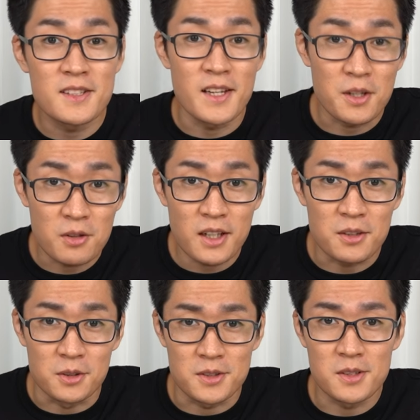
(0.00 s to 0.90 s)
When making
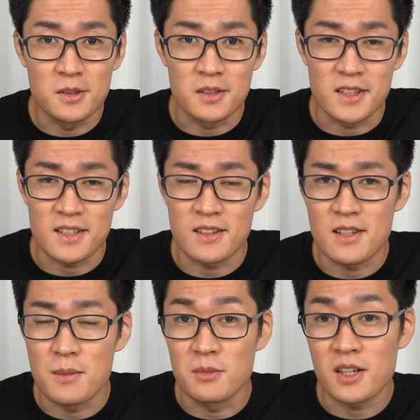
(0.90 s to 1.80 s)
the control circuit,
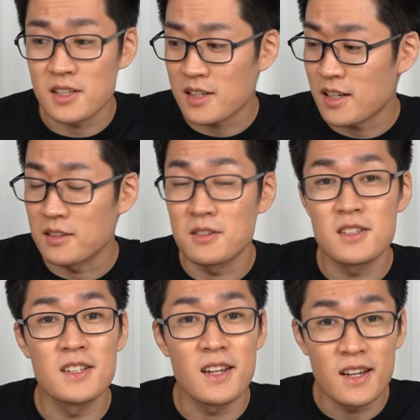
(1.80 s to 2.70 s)
I asked for help to
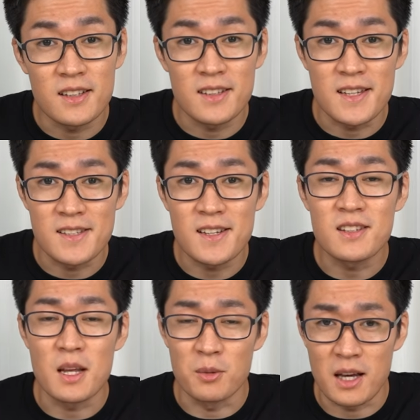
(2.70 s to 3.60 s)
an old
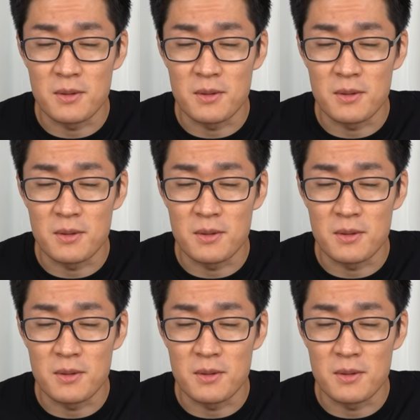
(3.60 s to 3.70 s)
acquaintance.